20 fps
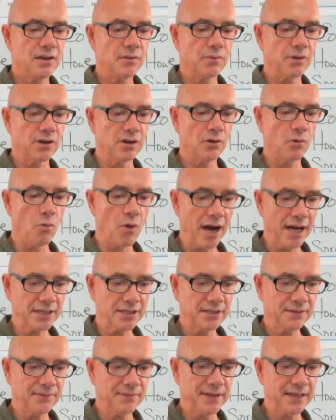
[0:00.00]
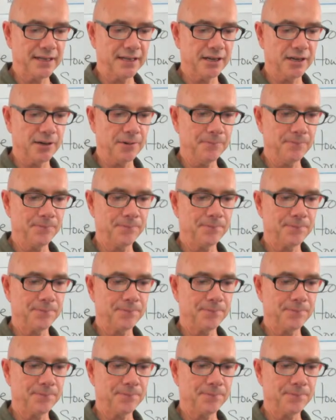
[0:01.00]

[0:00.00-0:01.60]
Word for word: We're going to watch a video